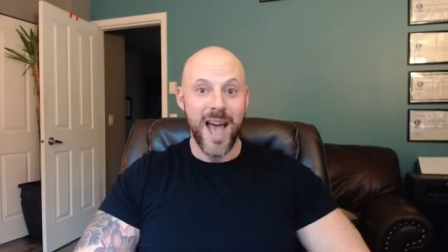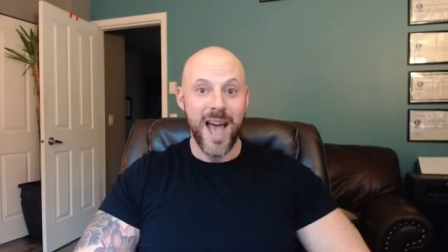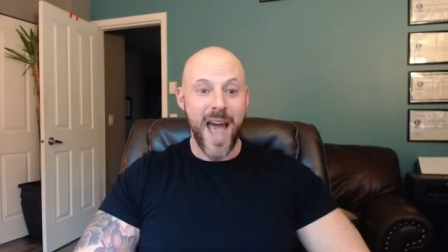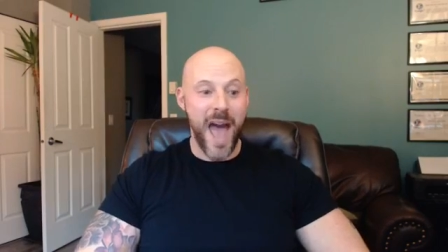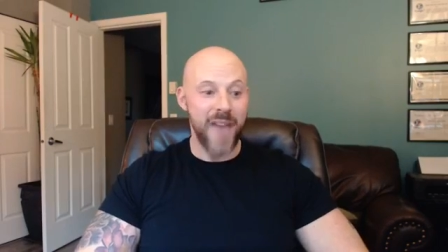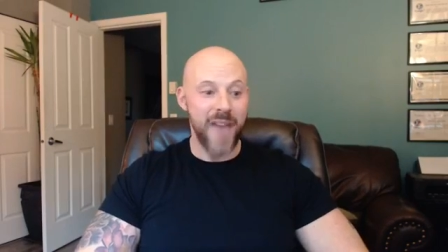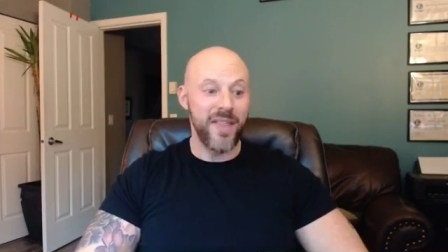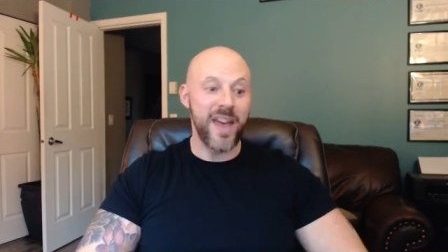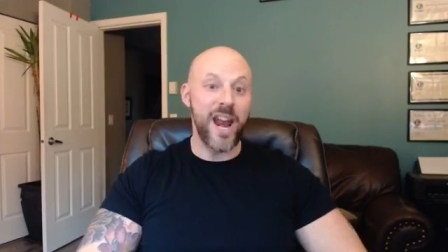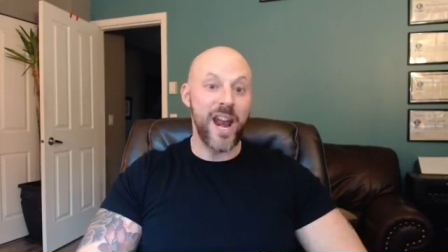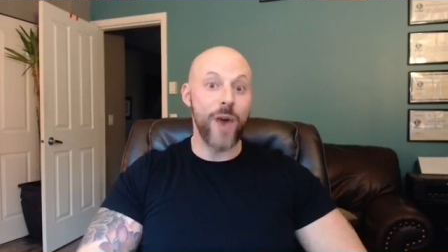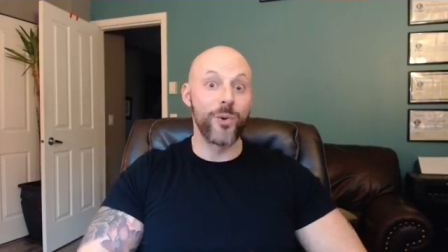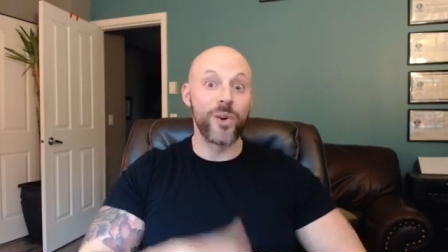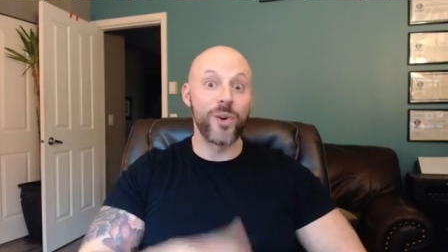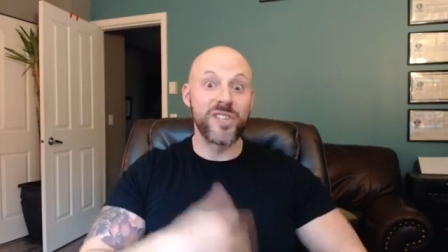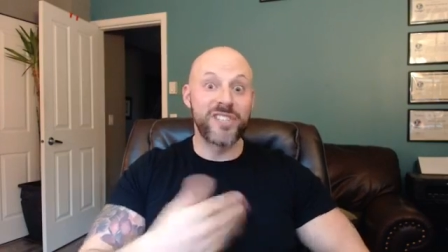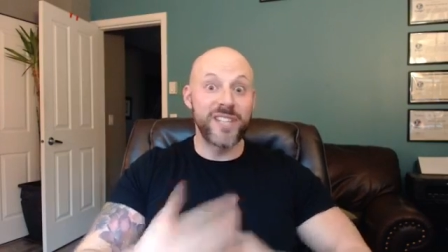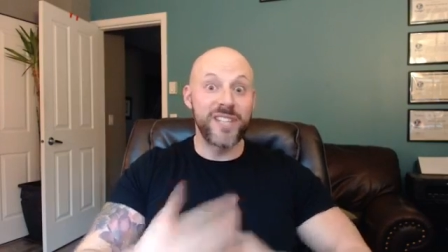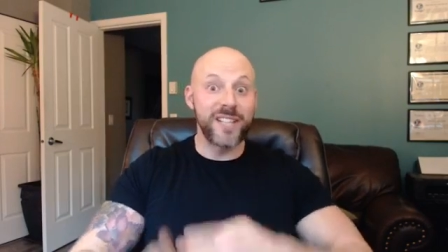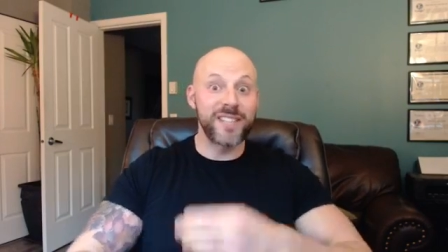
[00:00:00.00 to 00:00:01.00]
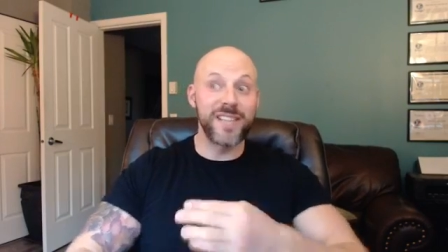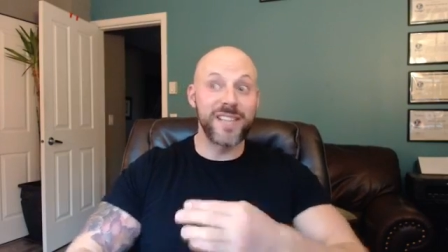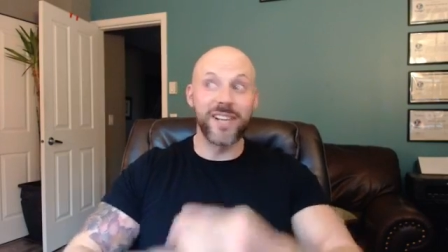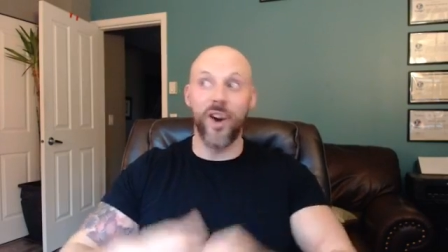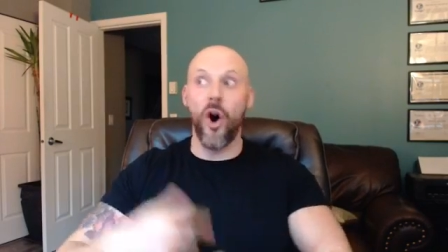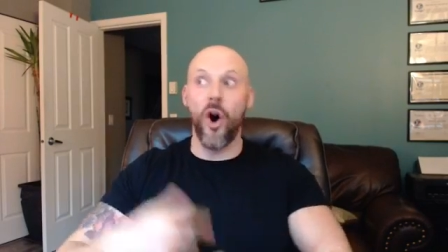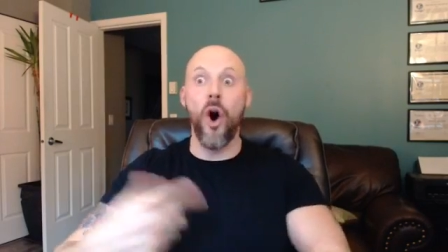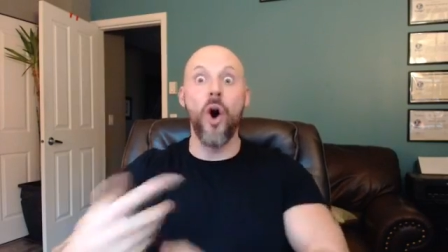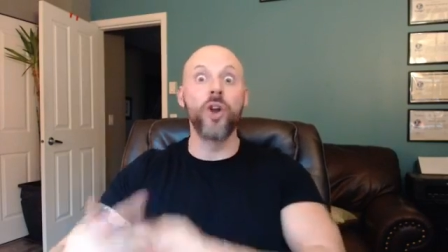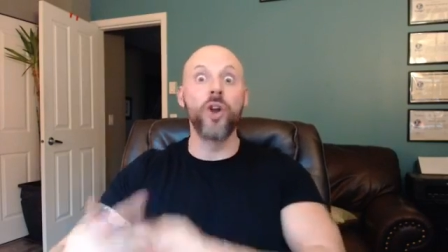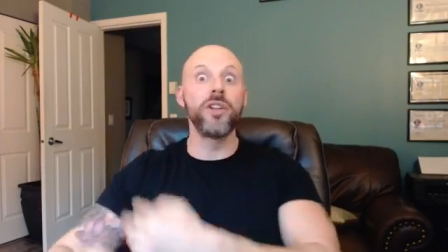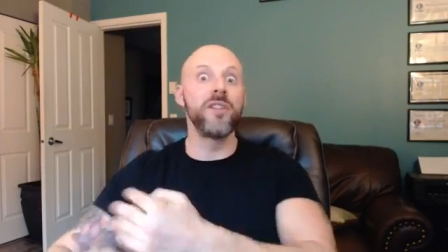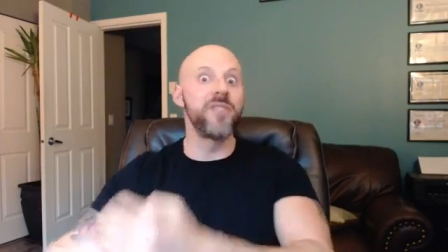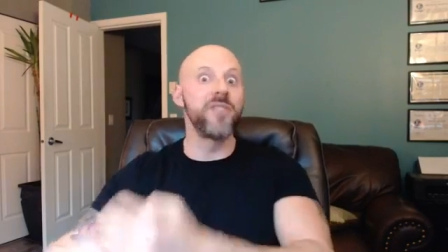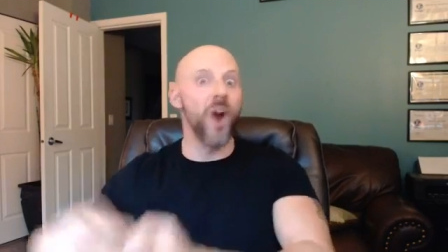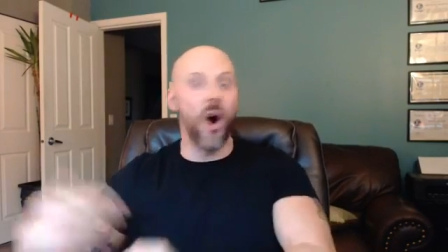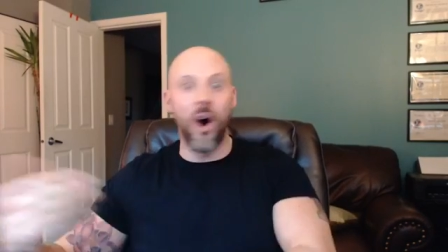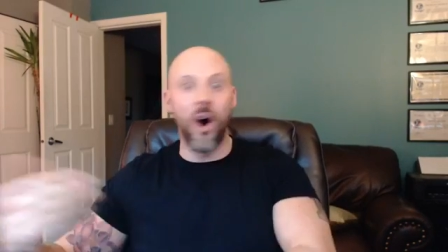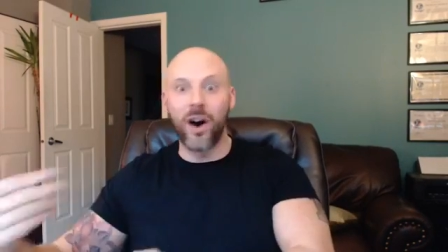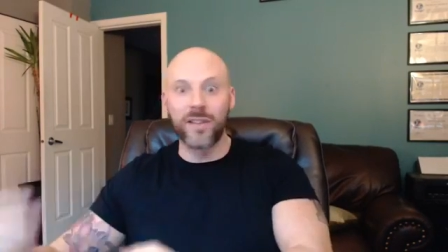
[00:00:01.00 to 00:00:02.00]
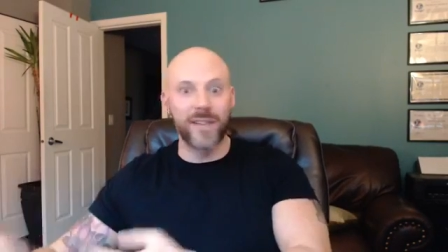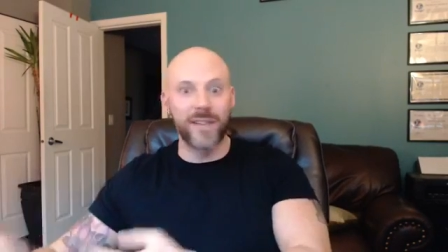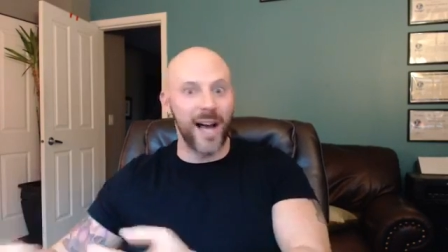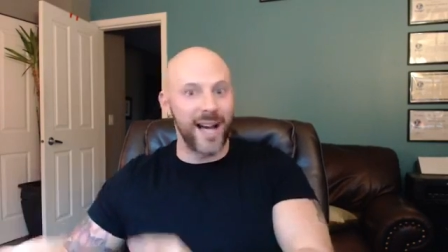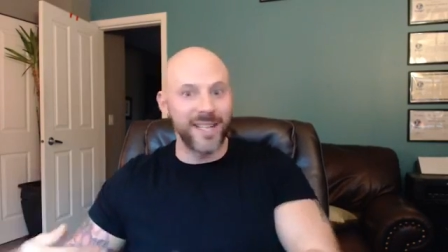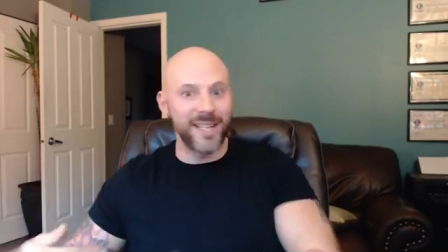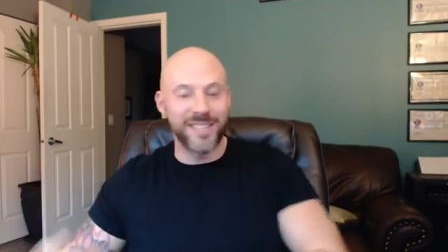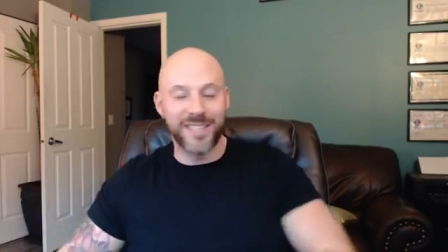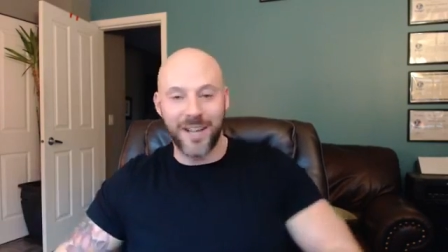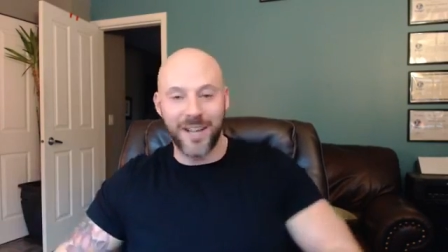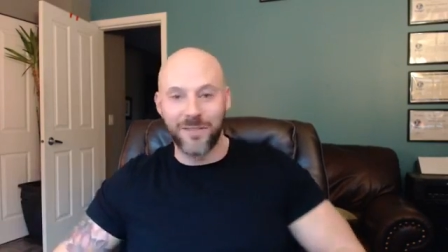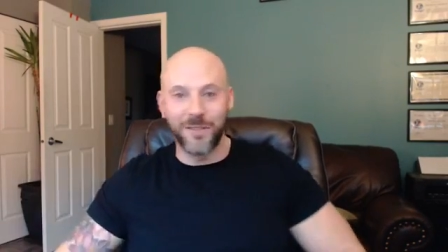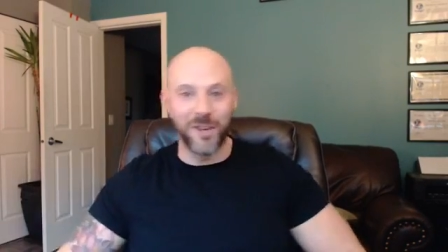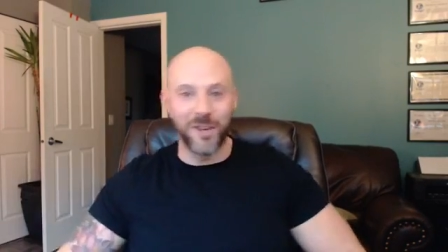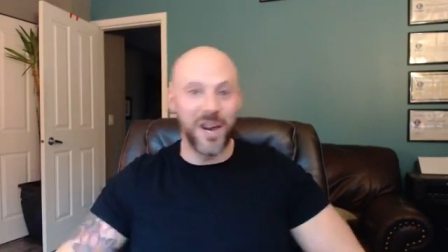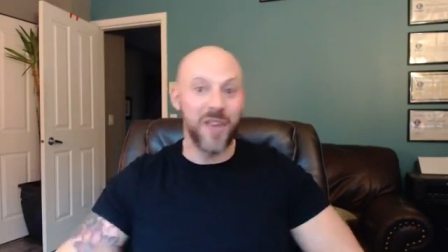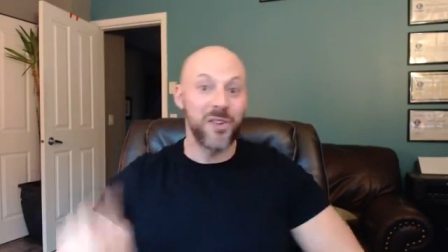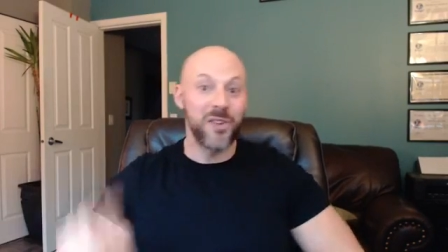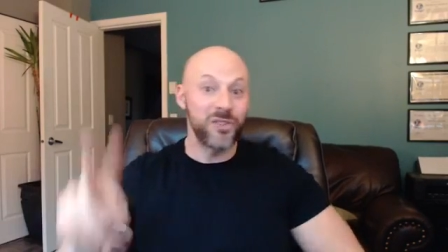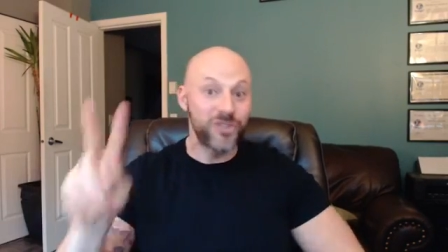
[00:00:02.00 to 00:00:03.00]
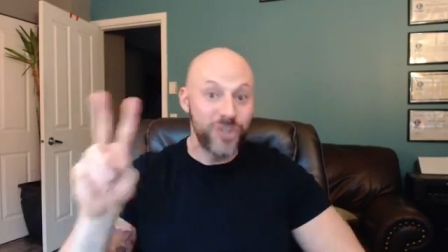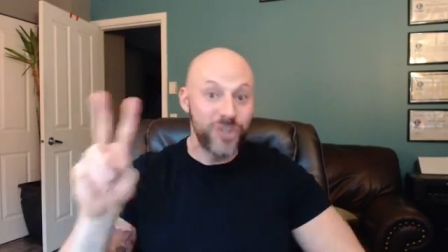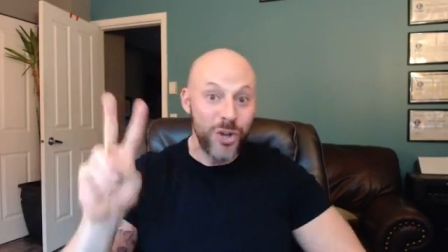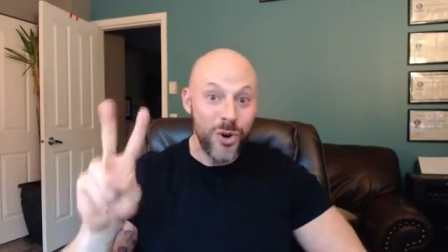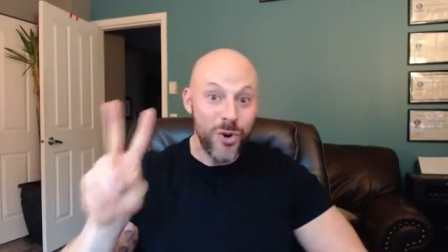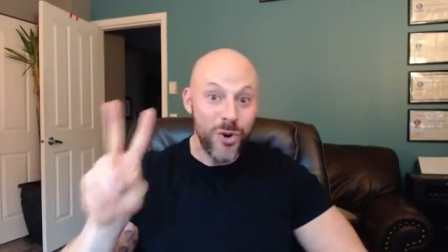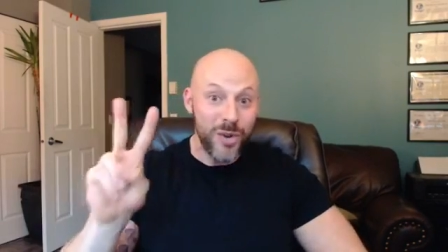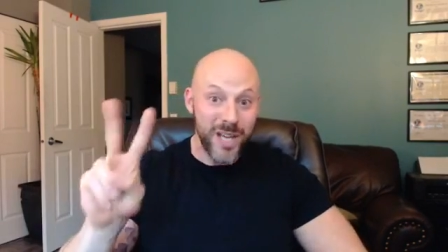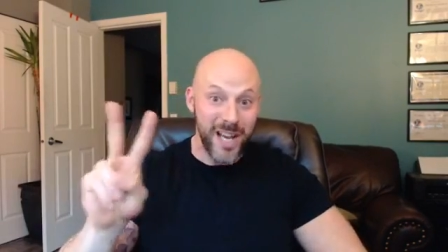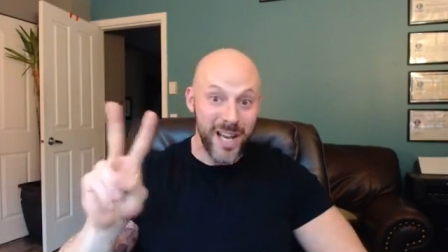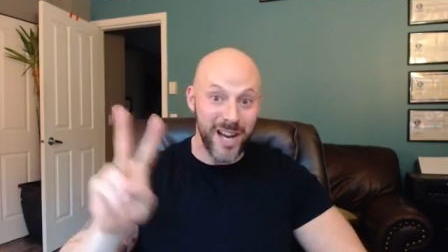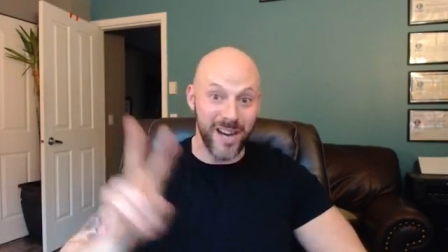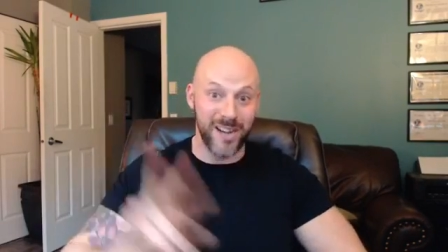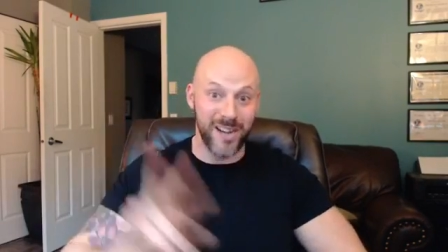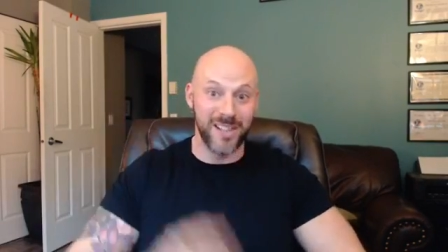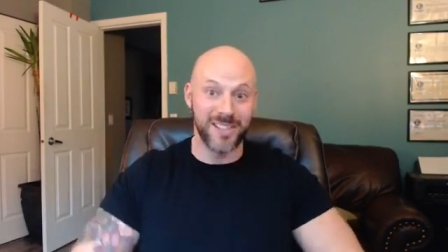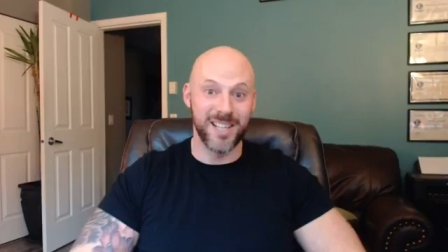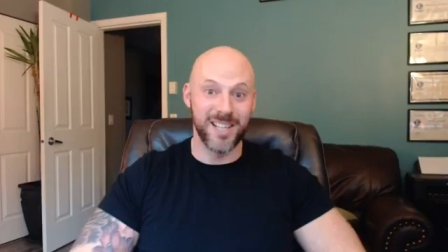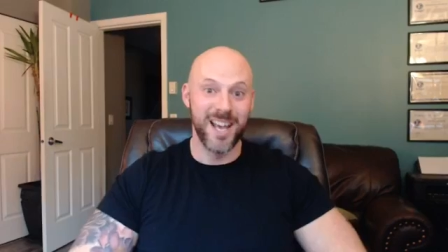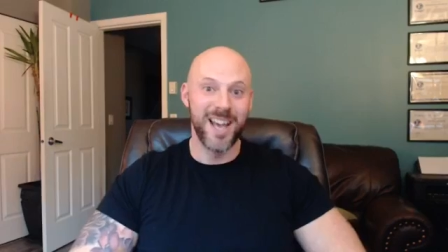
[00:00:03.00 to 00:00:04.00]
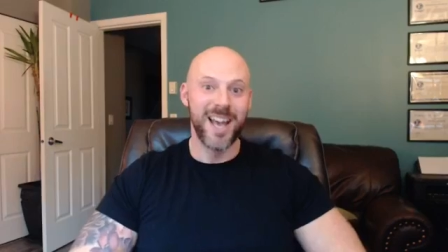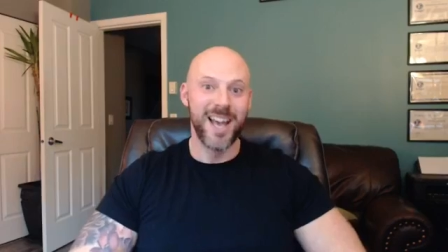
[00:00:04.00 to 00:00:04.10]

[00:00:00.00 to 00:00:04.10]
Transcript: And then I resisted all of the online stuff for another 2 years